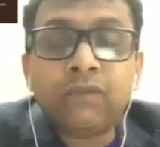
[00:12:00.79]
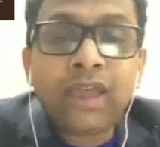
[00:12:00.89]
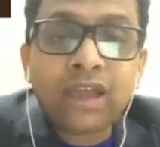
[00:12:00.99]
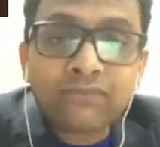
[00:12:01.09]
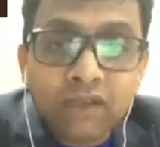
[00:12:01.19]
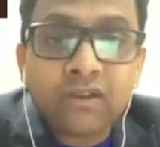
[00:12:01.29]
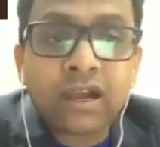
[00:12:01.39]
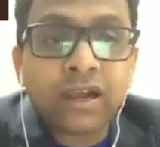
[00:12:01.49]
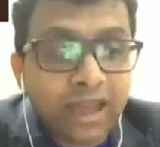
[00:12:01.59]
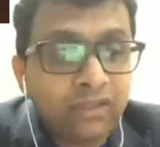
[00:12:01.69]
we have covered
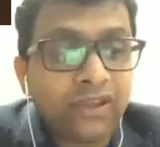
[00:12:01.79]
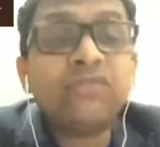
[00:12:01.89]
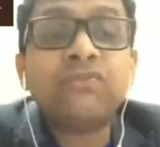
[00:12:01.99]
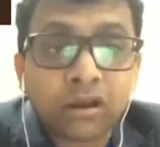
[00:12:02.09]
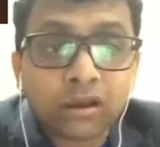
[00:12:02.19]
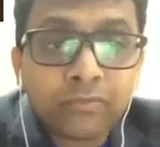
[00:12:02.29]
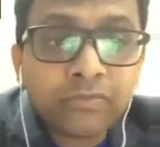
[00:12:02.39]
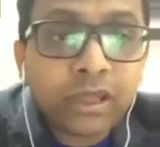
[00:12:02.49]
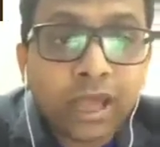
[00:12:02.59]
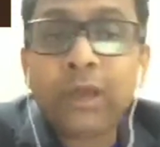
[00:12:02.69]
I-VED for.
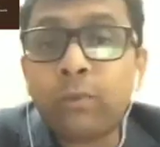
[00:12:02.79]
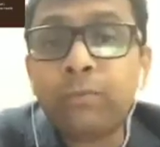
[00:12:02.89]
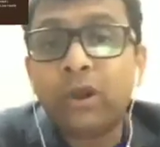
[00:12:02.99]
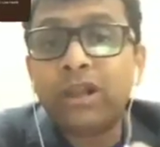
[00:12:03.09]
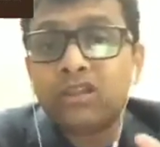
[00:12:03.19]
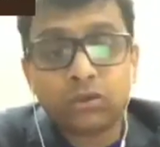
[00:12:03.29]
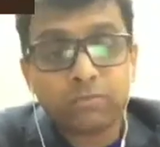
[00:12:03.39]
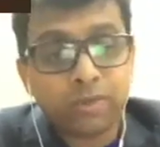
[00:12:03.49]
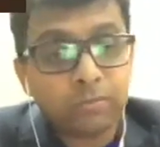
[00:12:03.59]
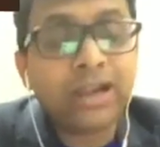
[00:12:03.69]
I hope you understood
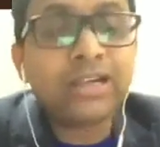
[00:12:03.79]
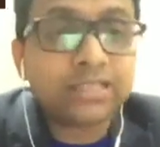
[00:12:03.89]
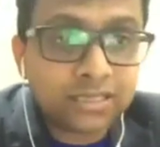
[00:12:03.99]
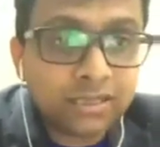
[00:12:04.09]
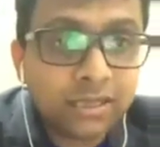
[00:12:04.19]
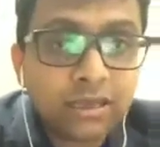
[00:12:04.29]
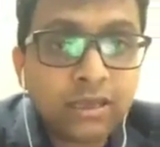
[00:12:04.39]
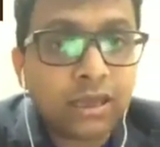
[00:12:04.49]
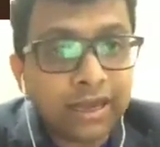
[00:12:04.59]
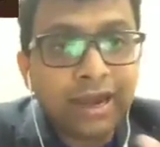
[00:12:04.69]
my points
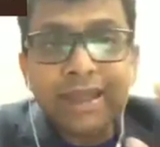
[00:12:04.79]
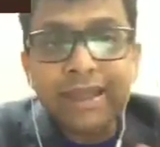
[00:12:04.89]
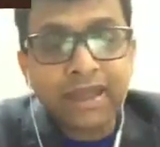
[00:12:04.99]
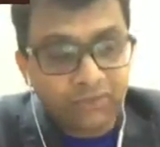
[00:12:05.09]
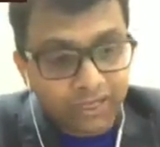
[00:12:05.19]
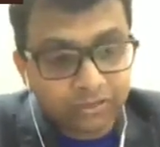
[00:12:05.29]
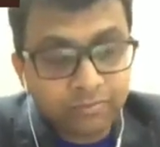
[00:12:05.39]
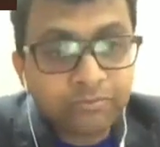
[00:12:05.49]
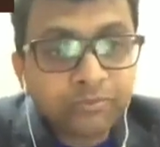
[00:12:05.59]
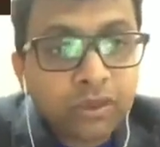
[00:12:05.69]
regarding I-VED.
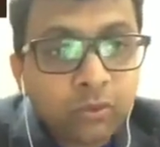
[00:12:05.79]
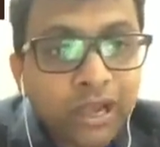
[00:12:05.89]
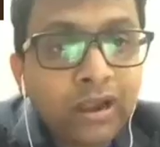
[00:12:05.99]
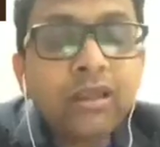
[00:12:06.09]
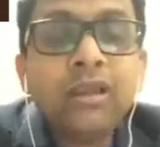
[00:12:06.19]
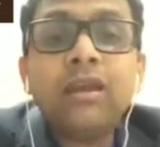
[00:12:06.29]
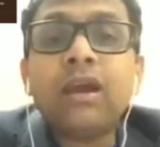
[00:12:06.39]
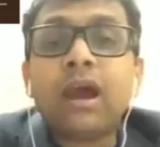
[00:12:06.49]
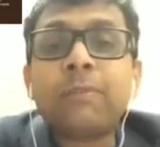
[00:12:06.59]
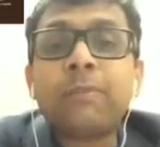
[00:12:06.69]
Well,
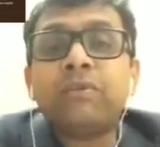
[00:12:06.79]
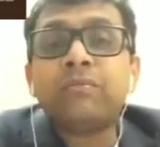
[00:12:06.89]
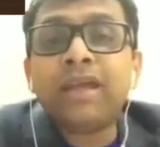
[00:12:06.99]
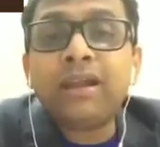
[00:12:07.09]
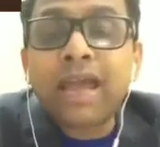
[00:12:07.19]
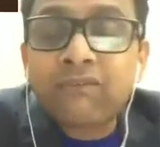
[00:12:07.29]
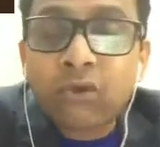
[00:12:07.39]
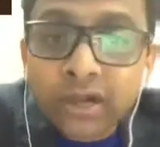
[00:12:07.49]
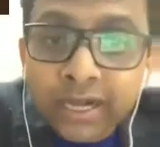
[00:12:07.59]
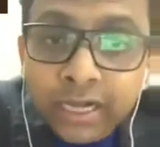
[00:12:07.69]
apart from that, I have
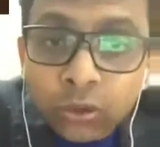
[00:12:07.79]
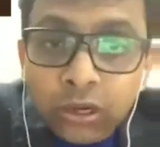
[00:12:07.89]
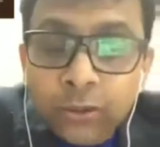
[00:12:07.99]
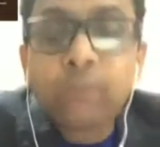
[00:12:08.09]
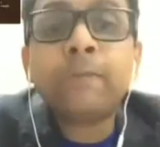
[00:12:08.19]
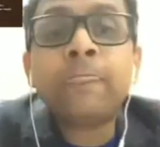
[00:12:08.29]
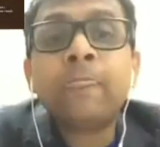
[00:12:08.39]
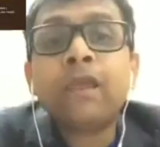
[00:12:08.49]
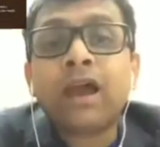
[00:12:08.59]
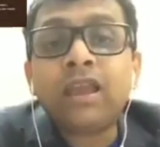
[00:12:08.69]
already told you
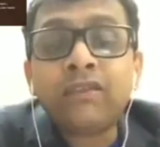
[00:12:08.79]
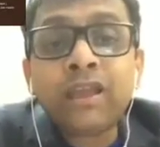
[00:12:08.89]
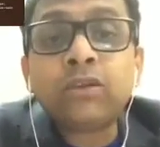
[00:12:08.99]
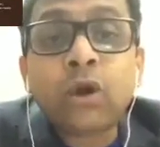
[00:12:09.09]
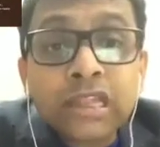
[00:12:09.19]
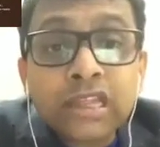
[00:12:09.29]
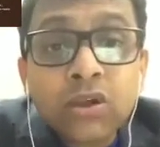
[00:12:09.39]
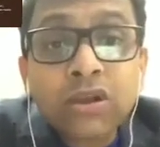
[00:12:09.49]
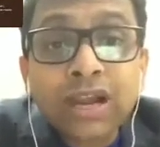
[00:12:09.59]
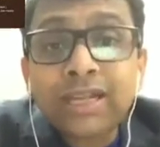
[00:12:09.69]
I-VED also
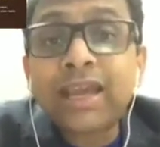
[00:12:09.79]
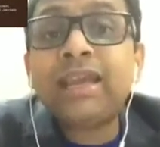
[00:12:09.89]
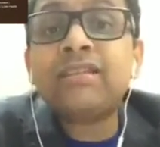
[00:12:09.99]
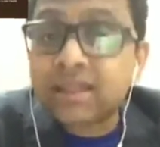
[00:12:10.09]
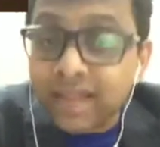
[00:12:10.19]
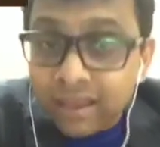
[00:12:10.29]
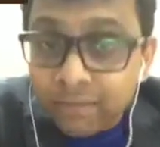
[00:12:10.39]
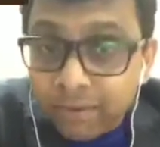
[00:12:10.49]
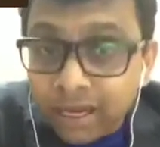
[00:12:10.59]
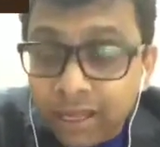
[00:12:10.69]
contains acai
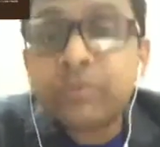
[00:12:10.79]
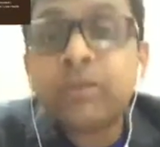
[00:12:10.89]
berry